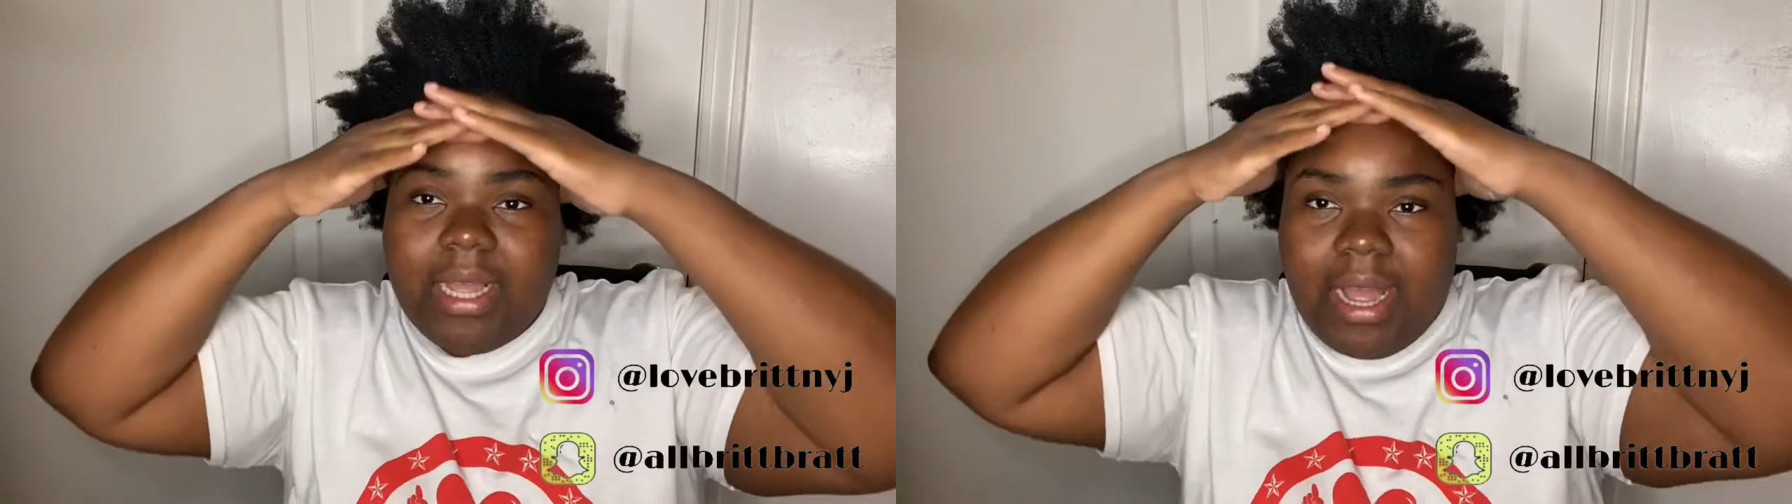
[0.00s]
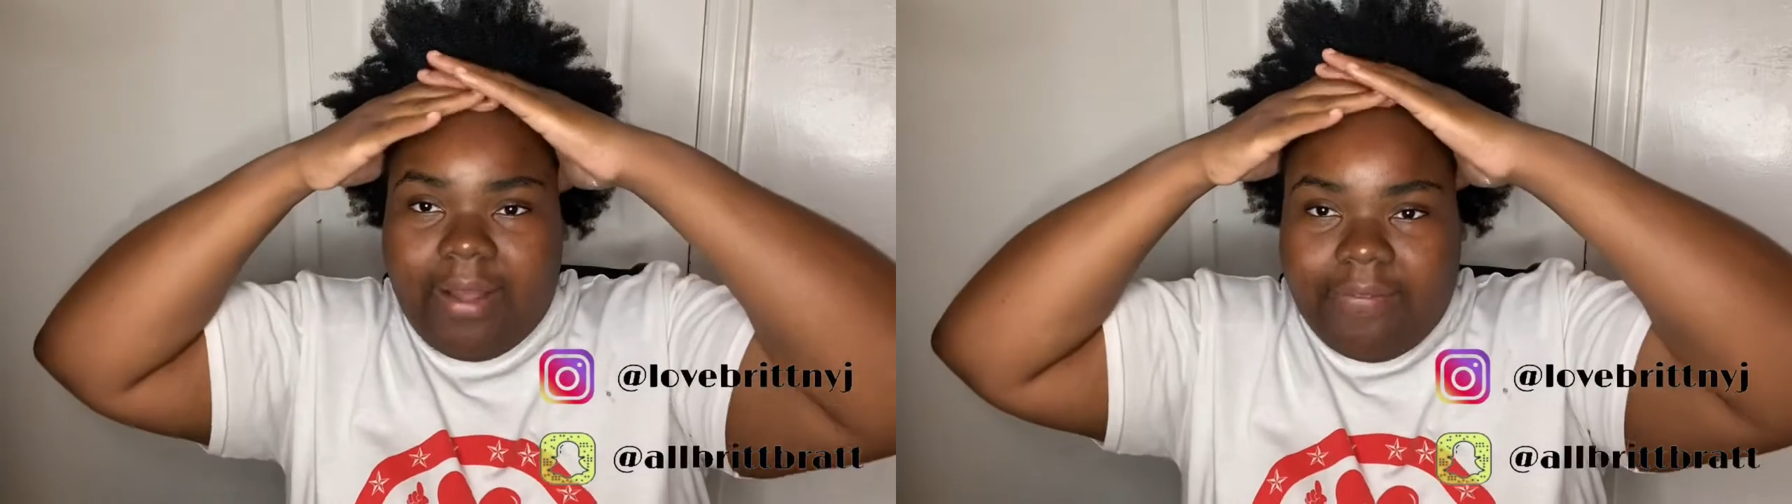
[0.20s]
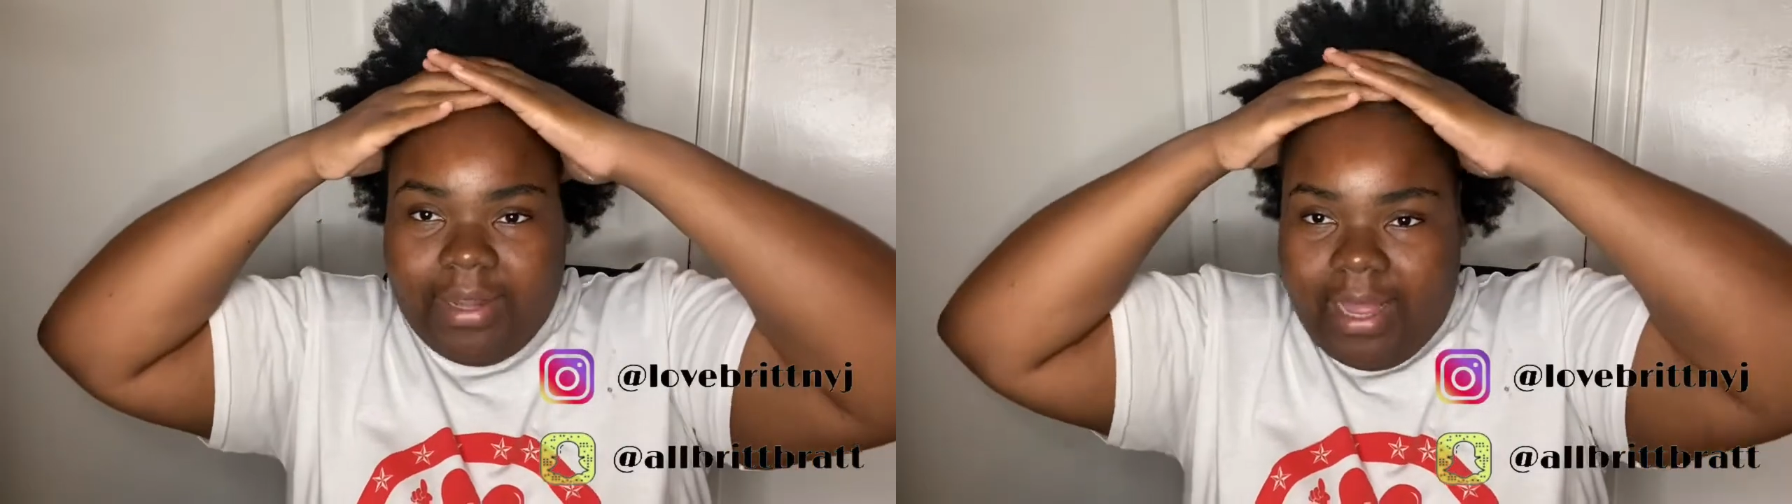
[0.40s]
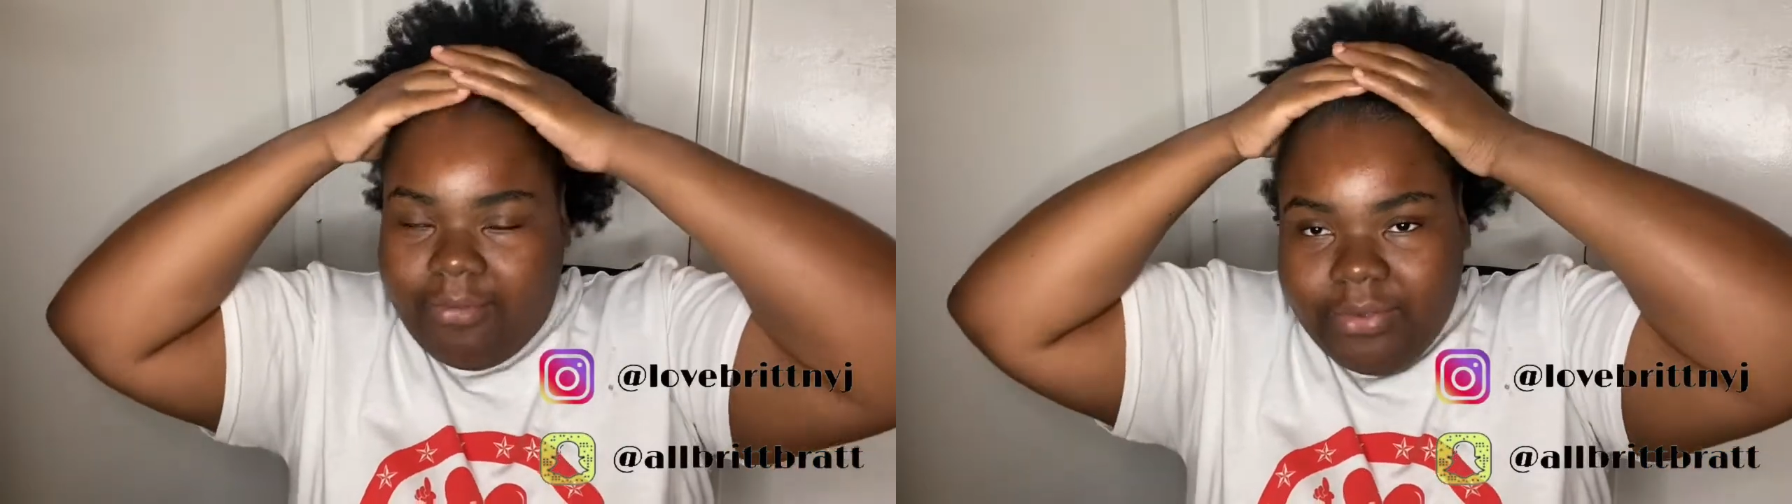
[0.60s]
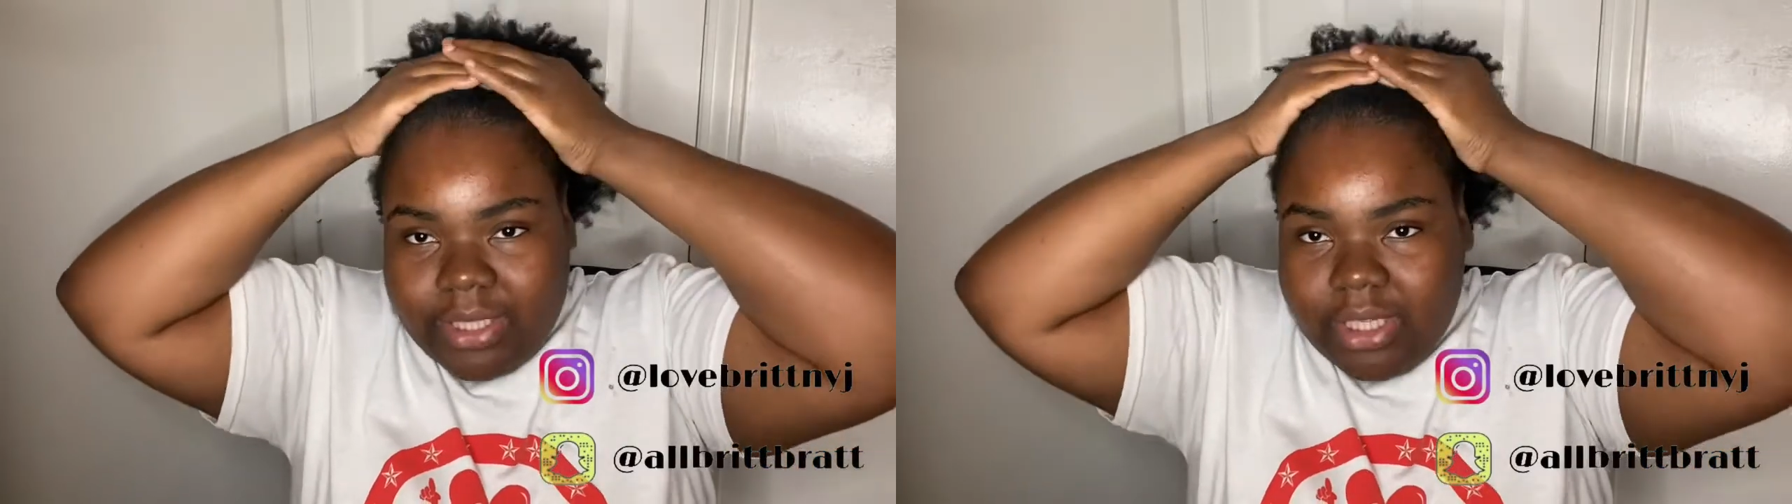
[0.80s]
I feel like
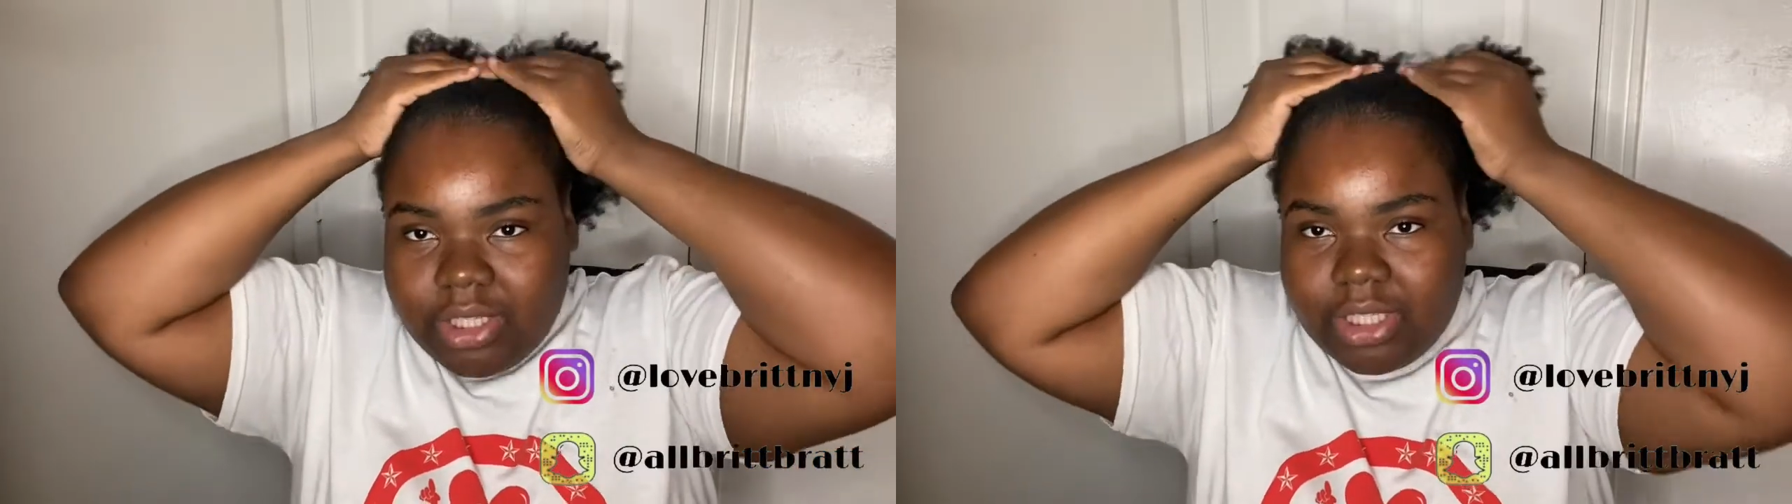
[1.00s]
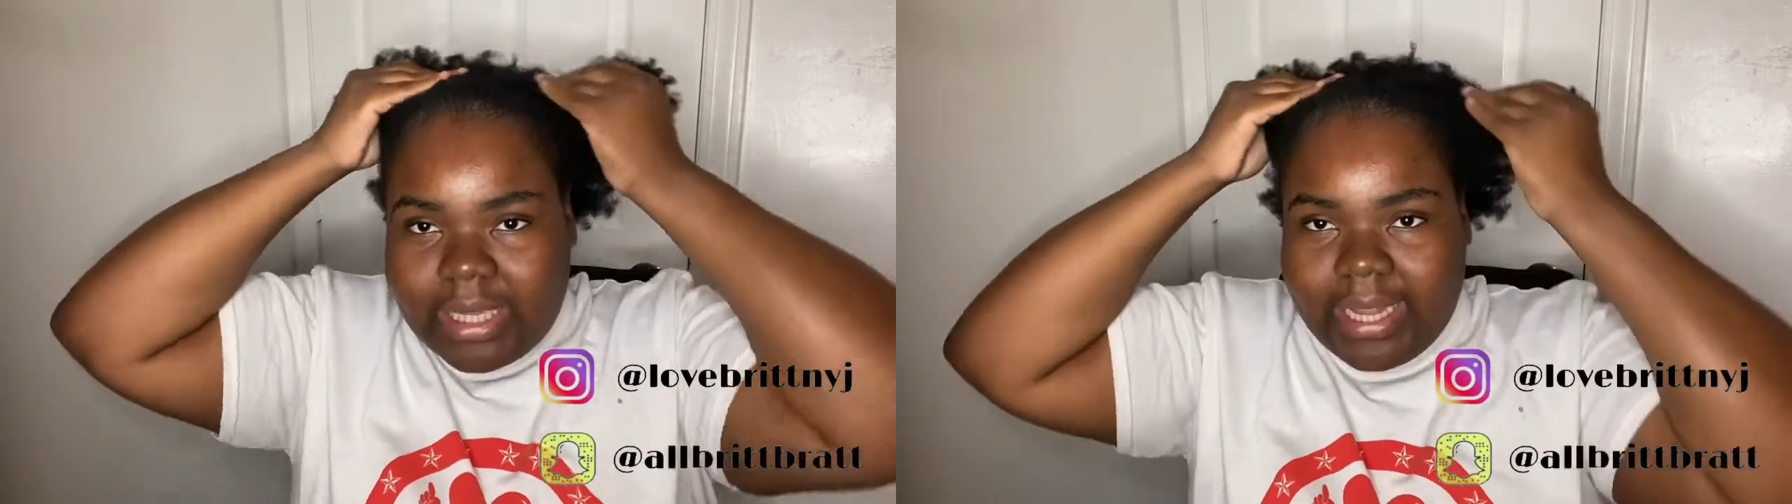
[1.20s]
we still should take